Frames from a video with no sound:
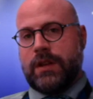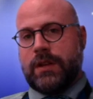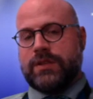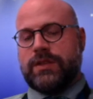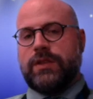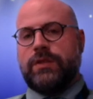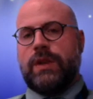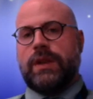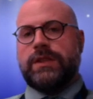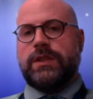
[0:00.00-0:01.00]
So you
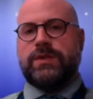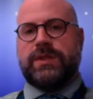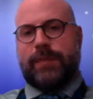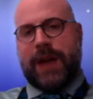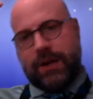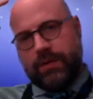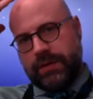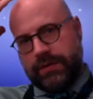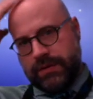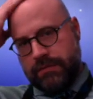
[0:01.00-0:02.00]
have to use the power
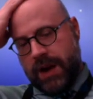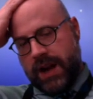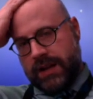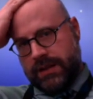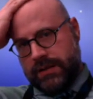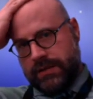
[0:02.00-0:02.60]
of your mind,